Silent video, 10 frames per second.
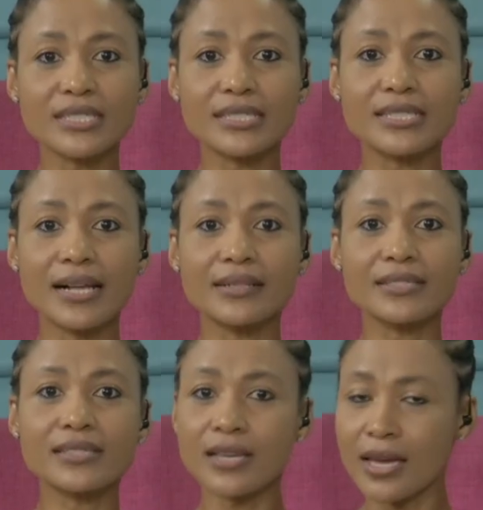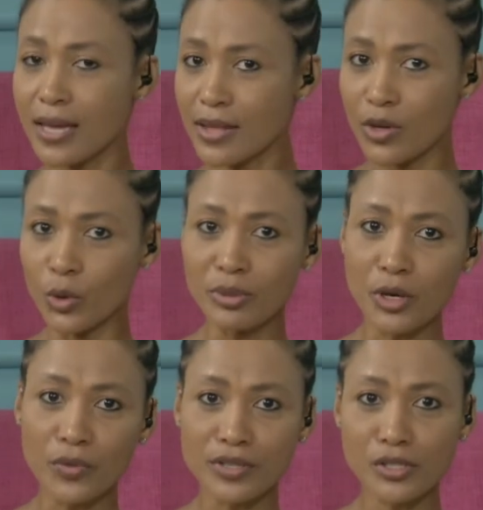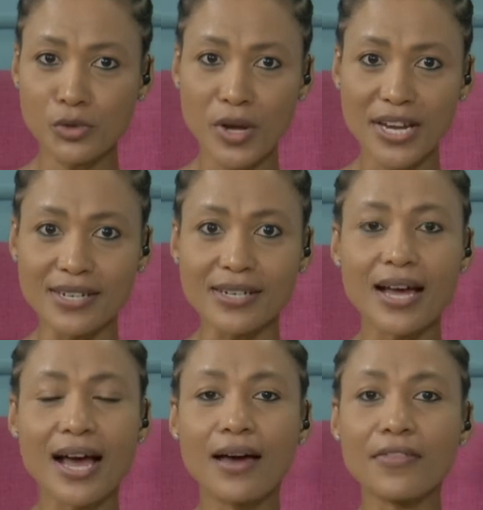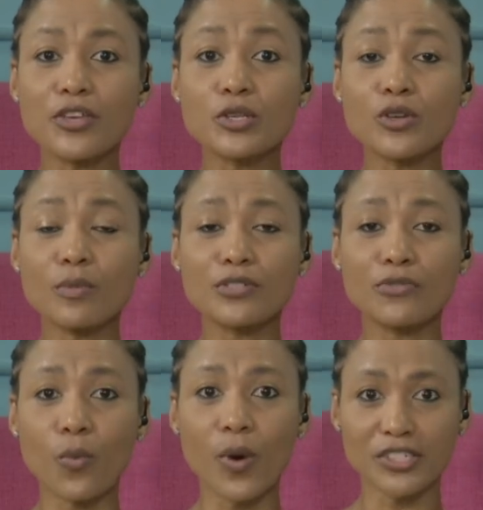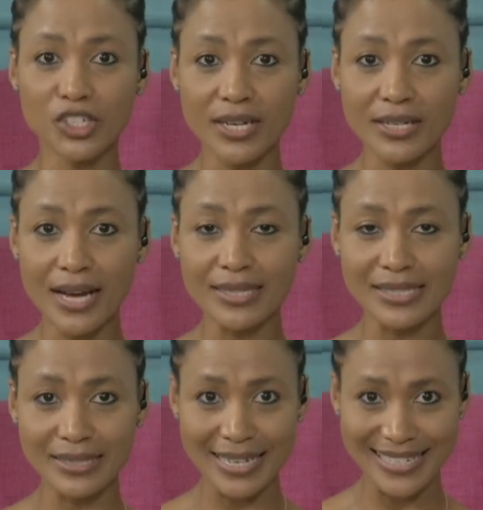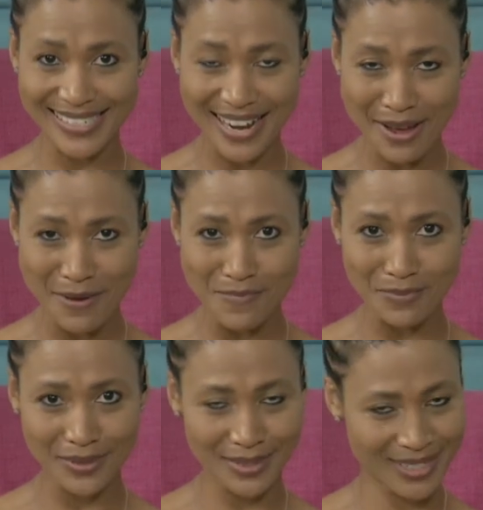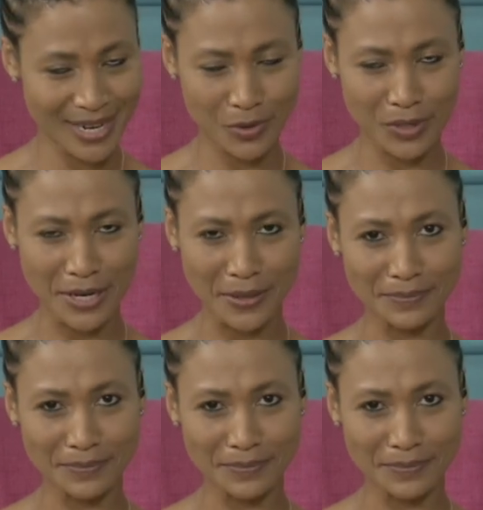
details, they will be on the screen. Thank you so much for watching. Until next time, take good care.